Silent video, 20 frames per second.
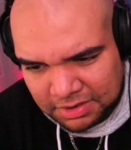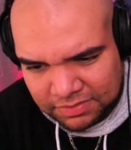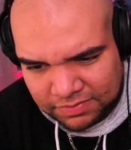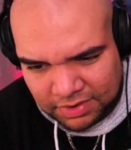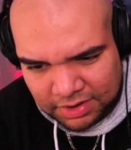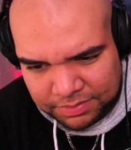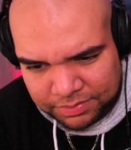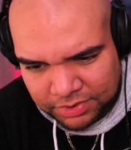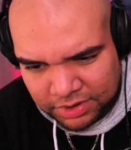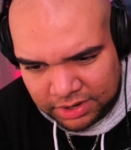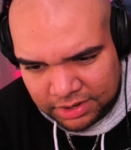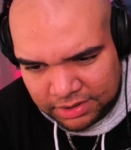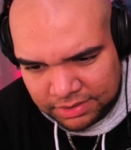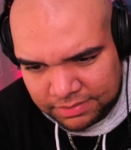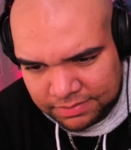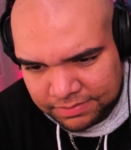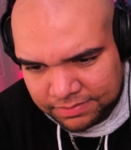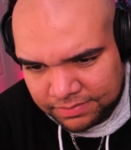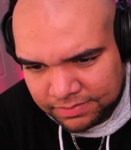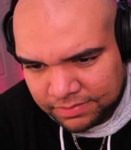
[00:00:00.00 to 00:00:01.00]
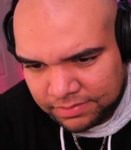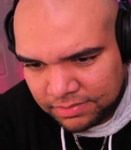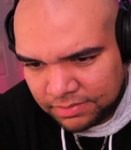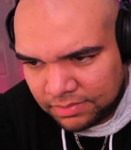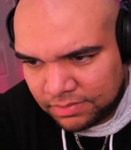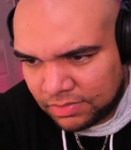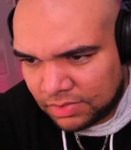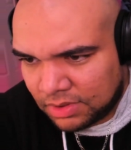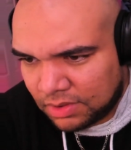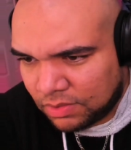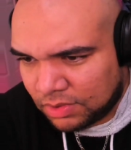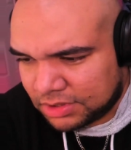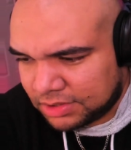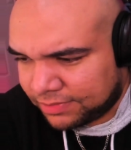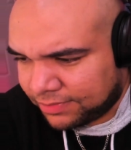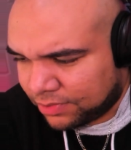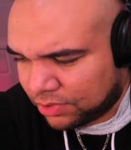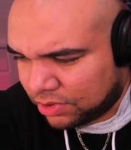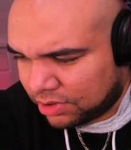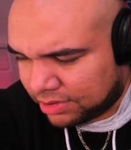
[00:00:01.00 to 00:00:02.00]
Yeah, it's very pretty. What's
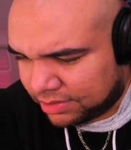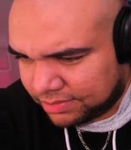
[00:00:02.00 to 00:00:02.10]
it for?